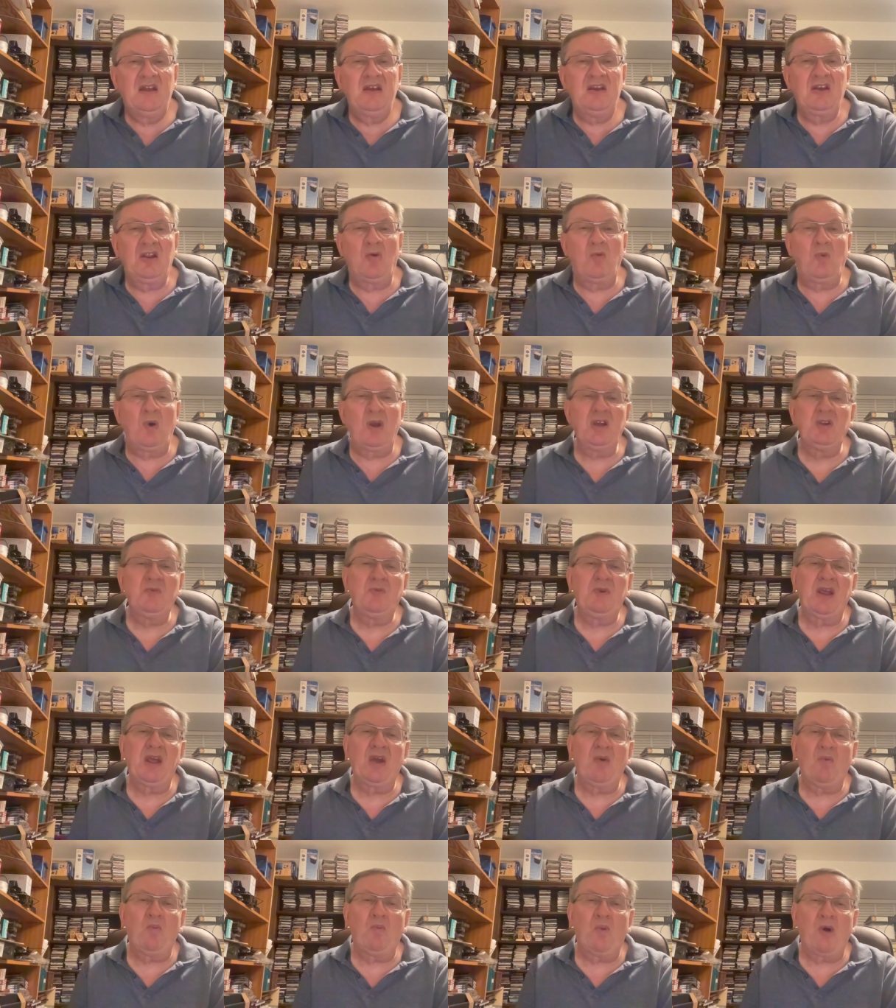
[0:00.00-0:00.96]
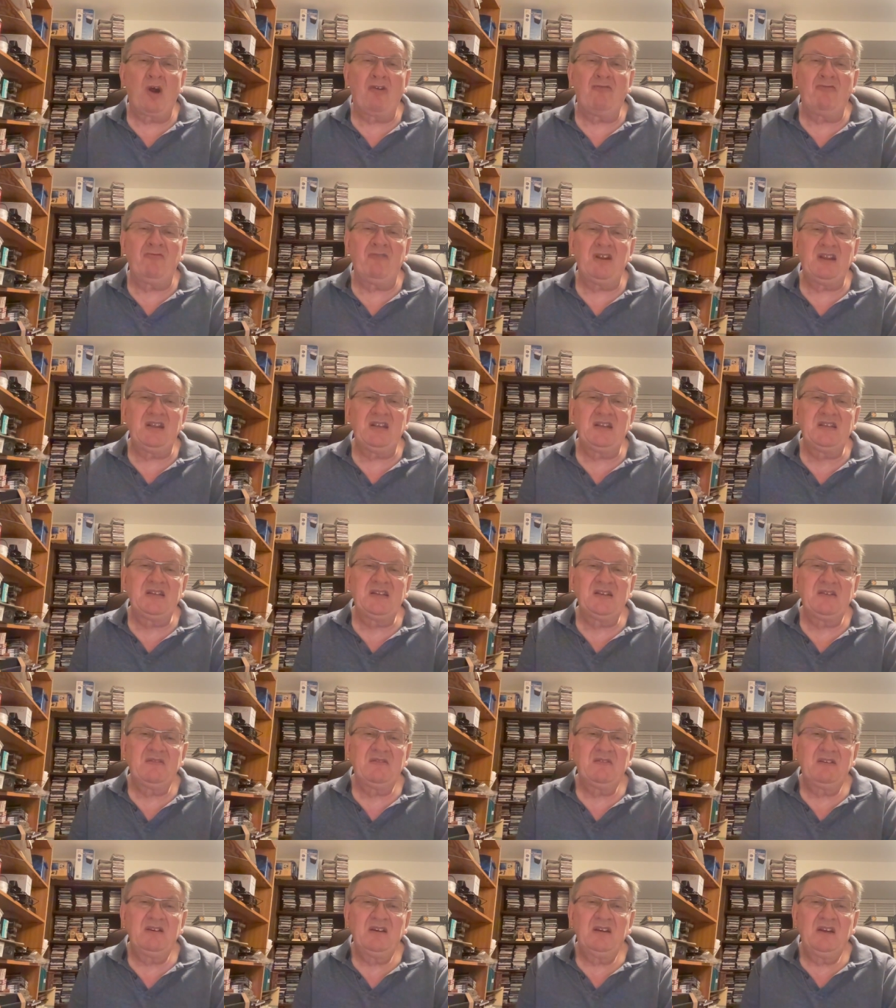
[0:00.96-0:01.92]
No wonder we get worried.
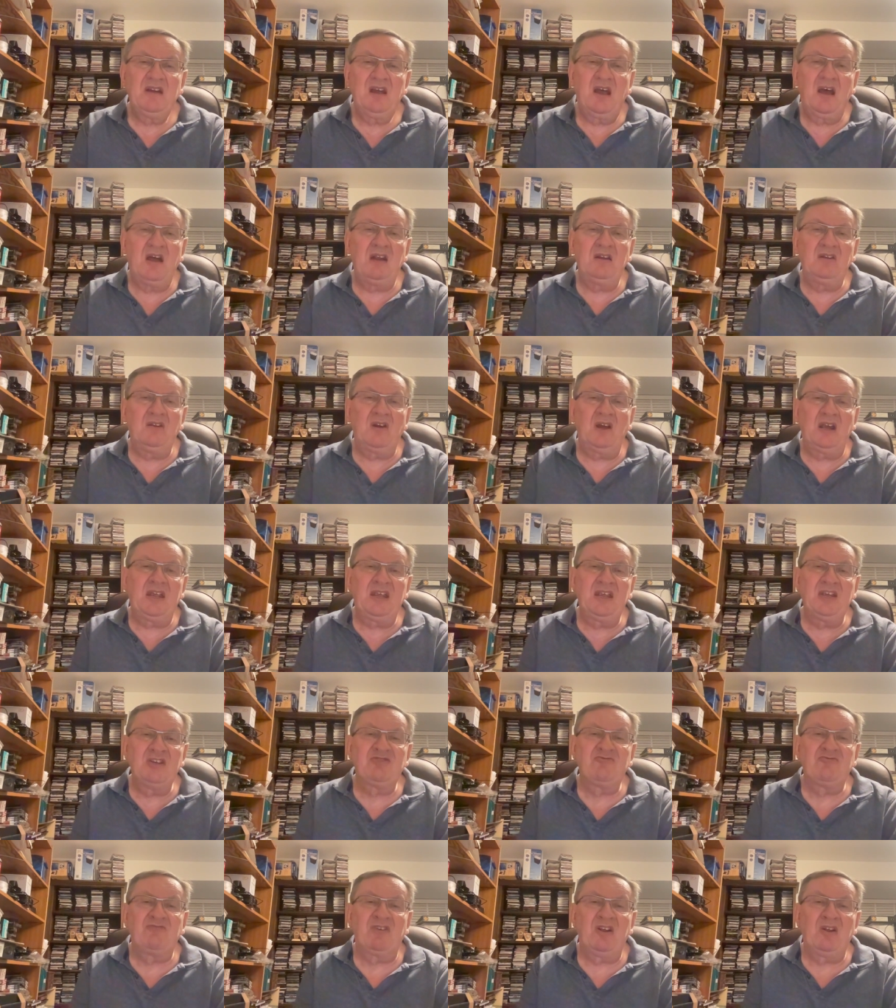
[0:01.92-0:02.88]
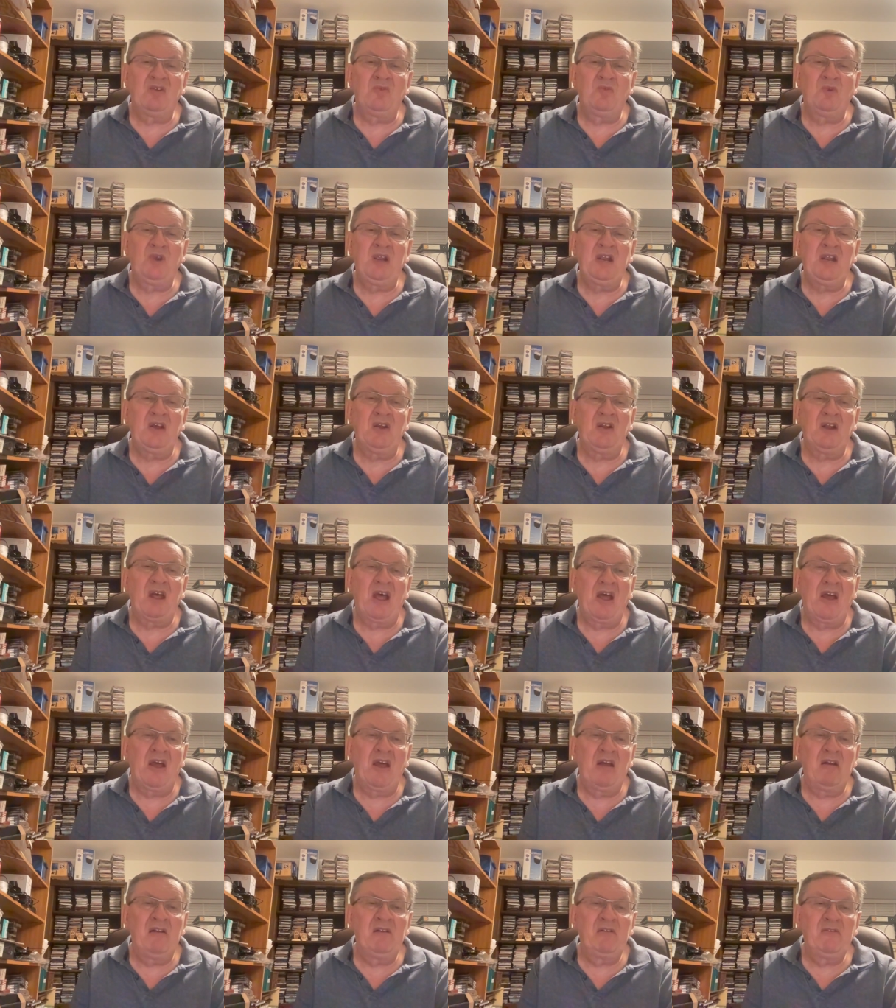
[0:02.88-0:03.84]
Unlike Israel, we don't
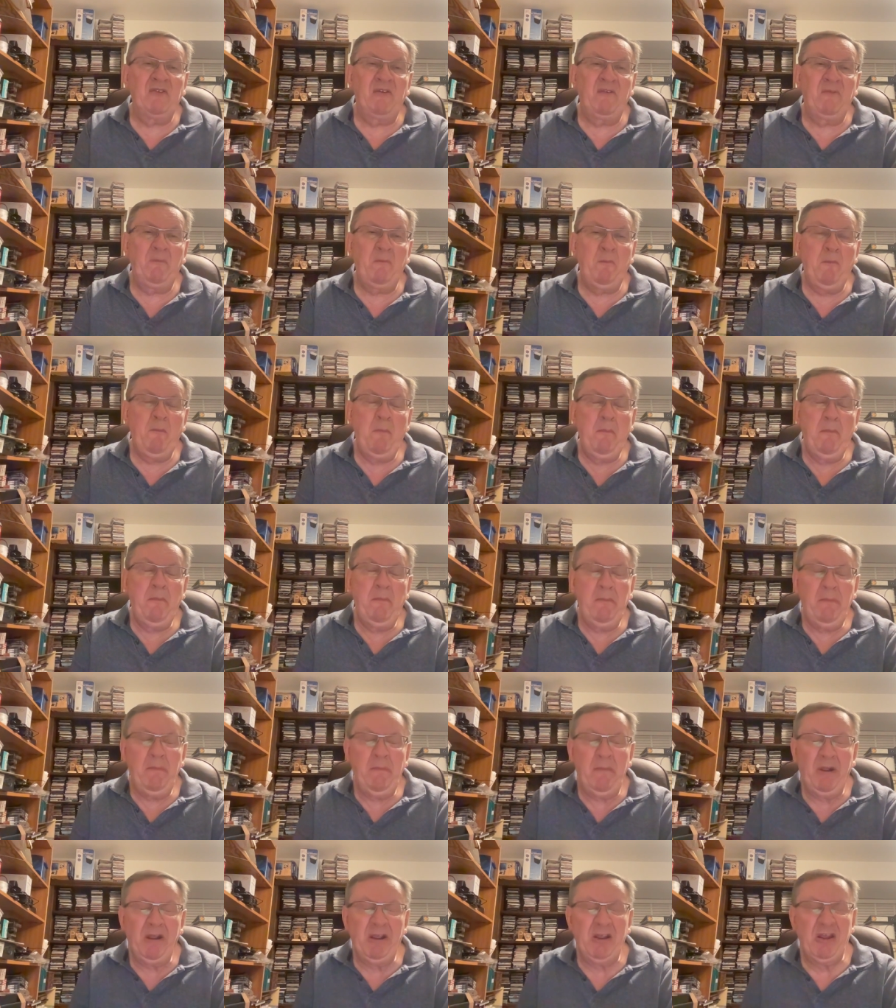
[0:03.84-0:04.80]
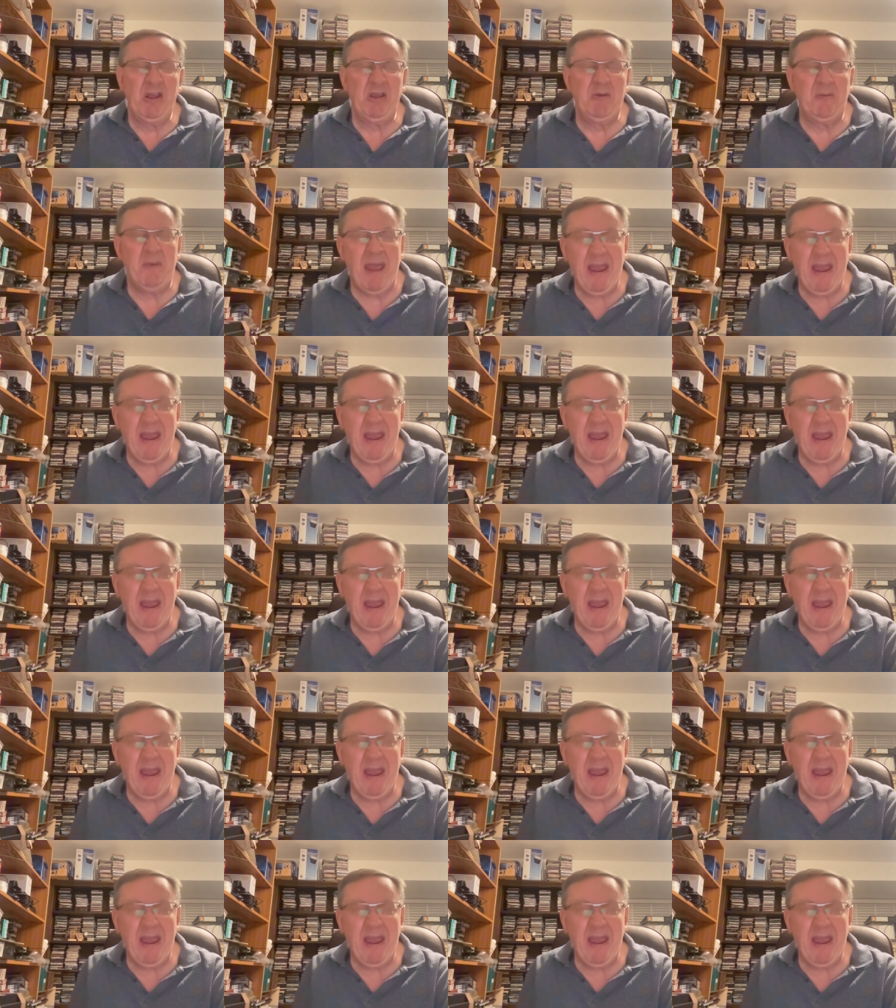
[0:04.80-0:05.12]
have. Excuse